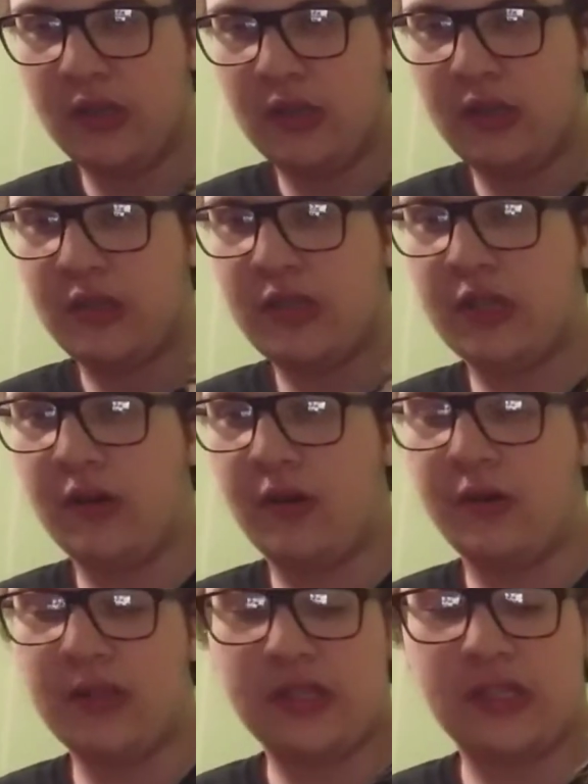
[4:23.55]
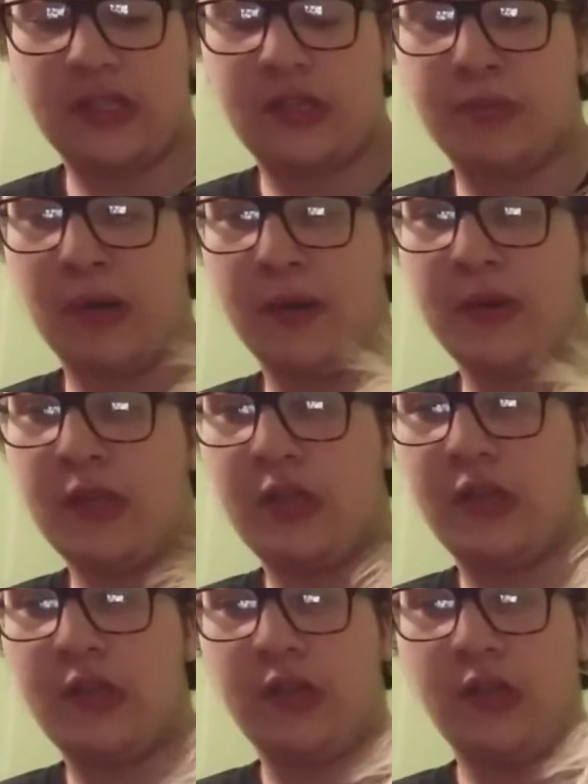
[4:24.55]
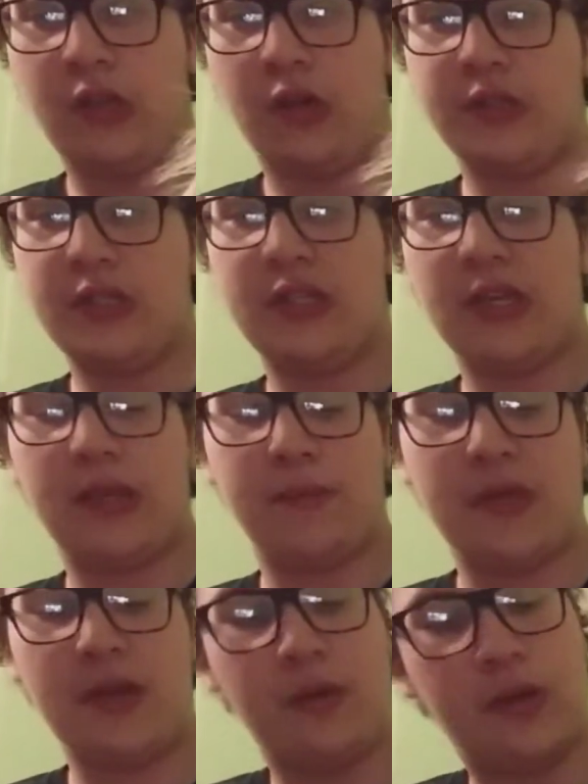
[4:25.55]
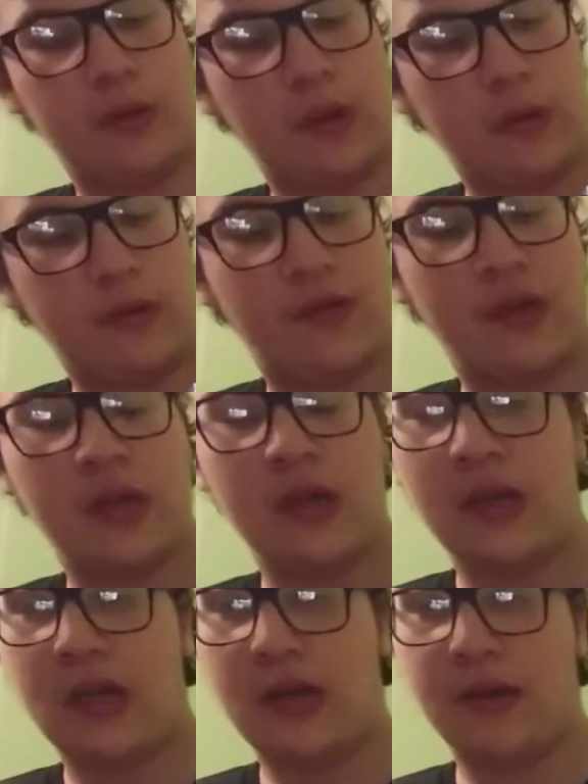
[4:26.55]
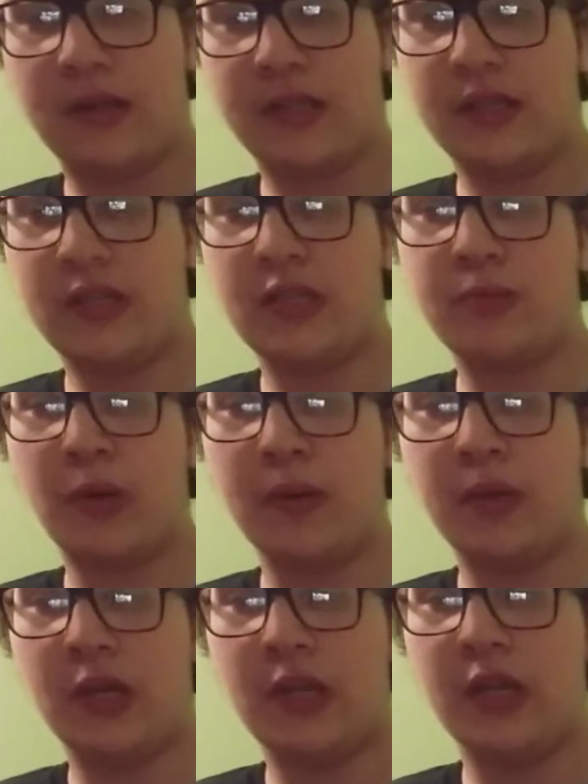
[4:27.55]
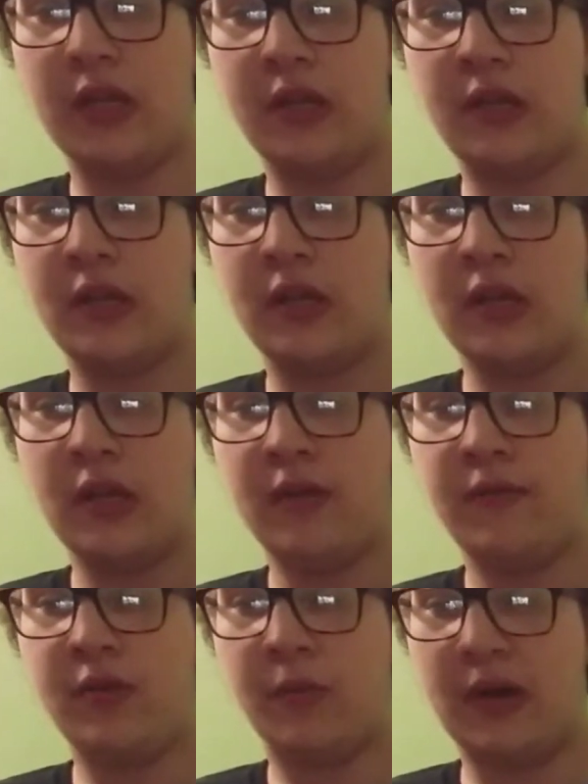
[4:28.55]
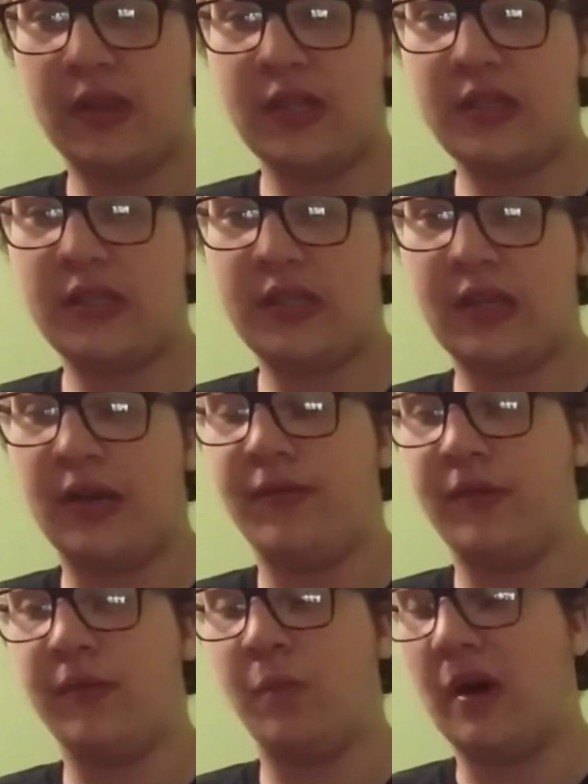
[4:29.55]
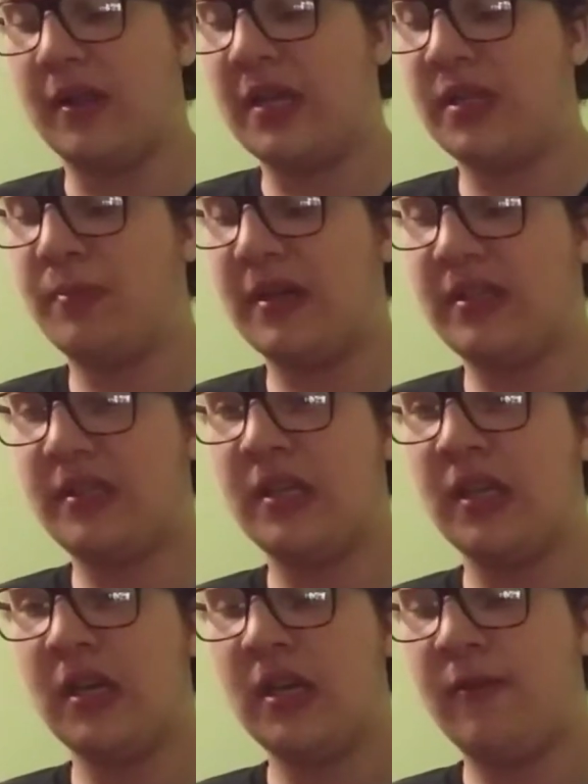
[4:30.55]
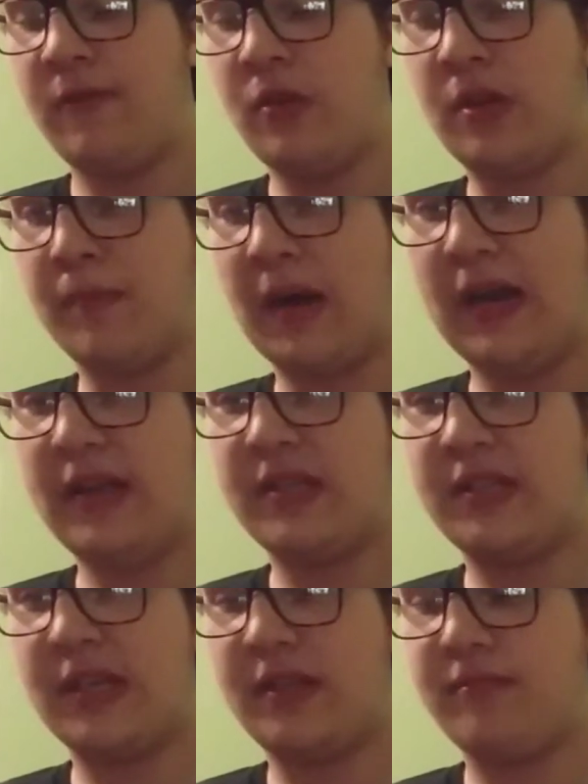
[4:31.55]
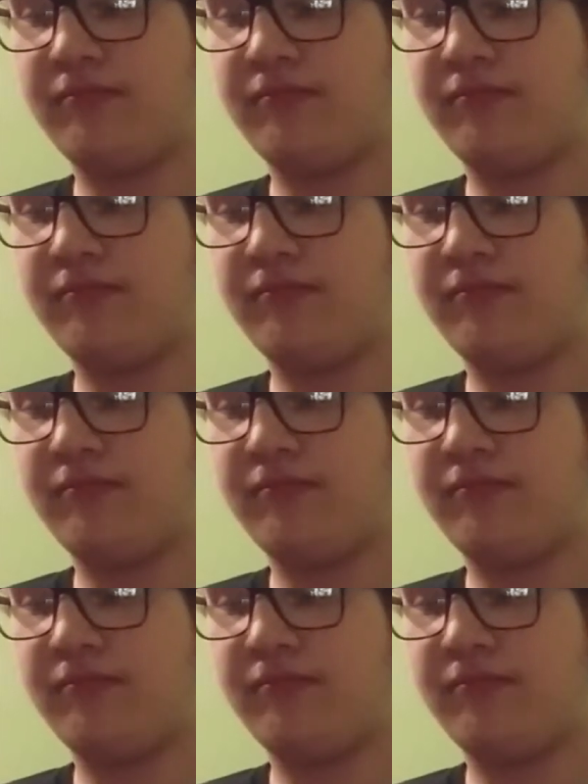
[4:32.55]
So, this is probably the closest I can be to a werewolf. Anyway, so this is probably good. You want this, not want this, but you can buy this at,